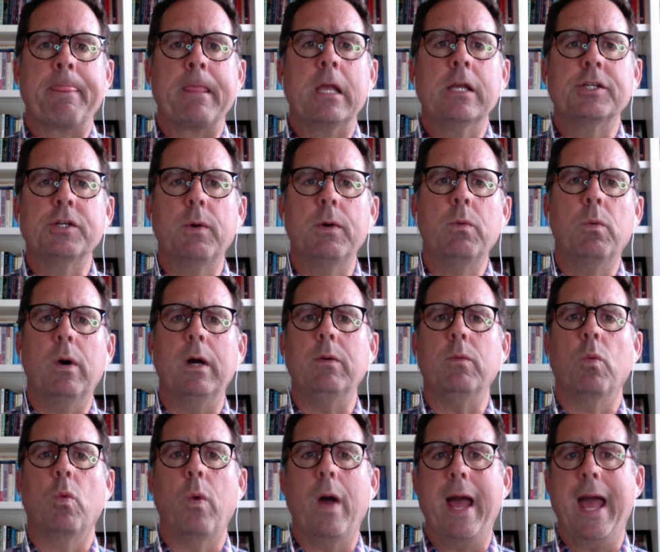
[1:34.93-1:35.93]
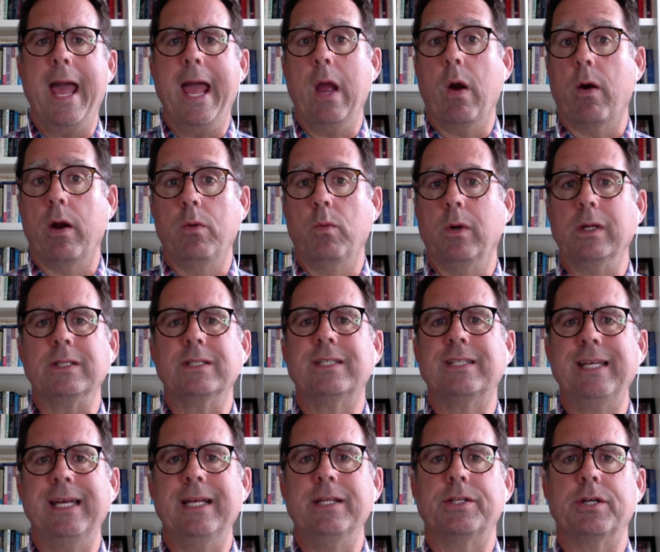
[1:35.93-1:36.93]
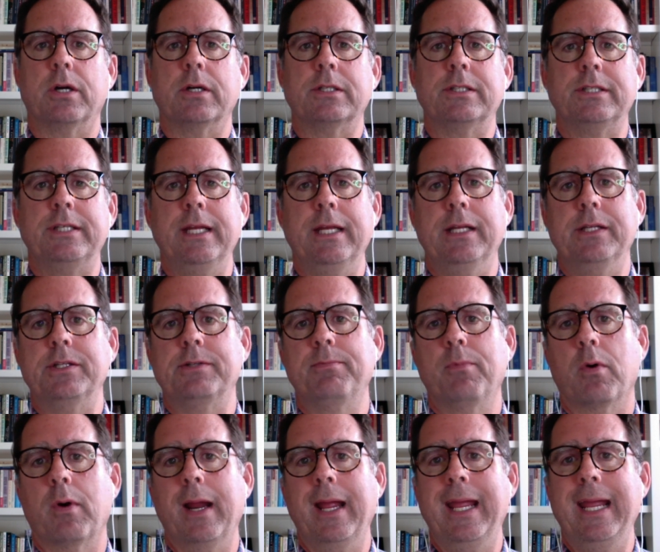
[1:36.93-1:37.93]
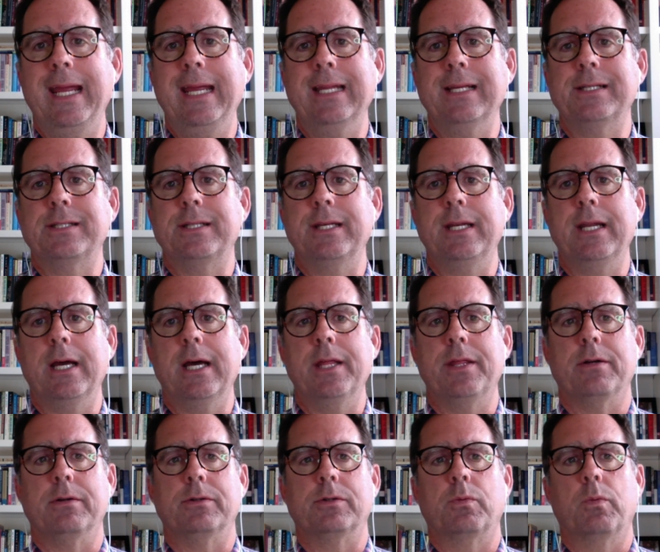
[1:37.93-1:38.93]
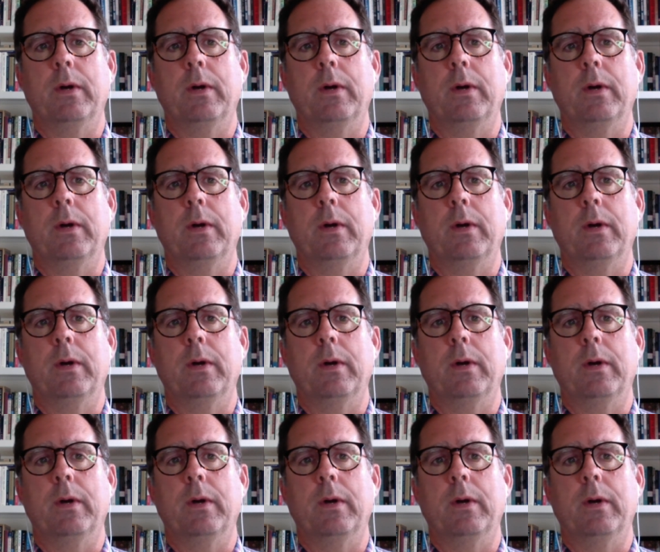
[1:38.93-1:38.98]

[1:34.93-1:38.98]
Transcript: So, in what way or in what sense are sins more heinous than others?